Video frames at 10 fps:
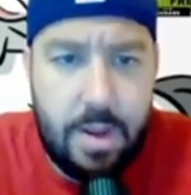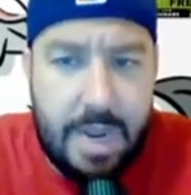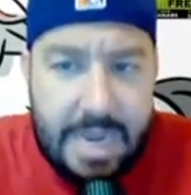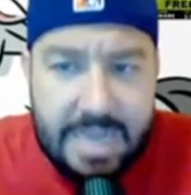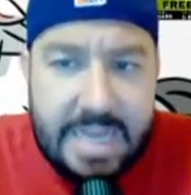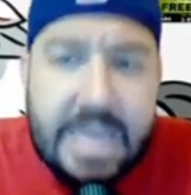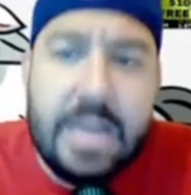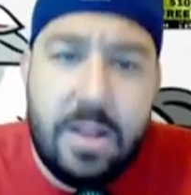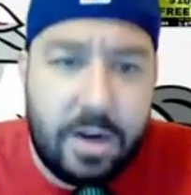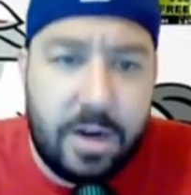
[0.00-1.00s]
and
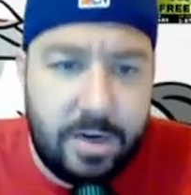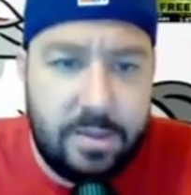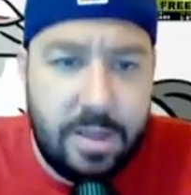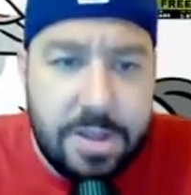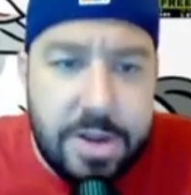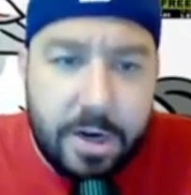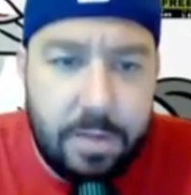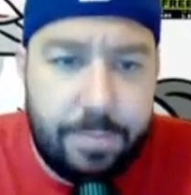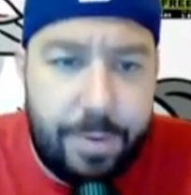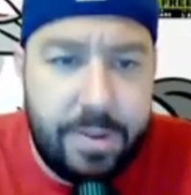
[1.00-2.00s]
then they're
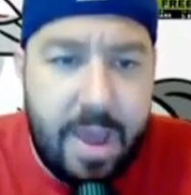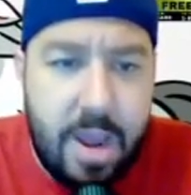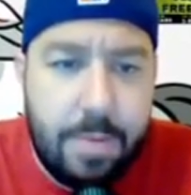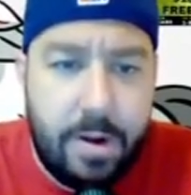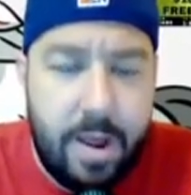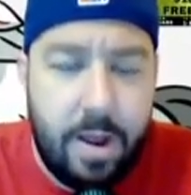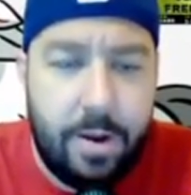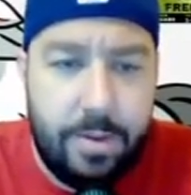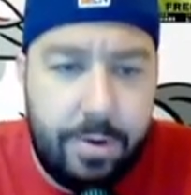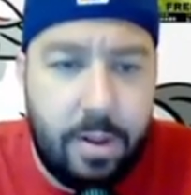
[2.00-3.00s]
gonna put the hammer
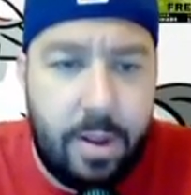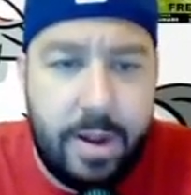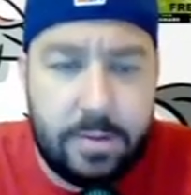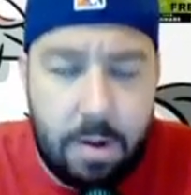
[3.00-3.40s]
down and realize,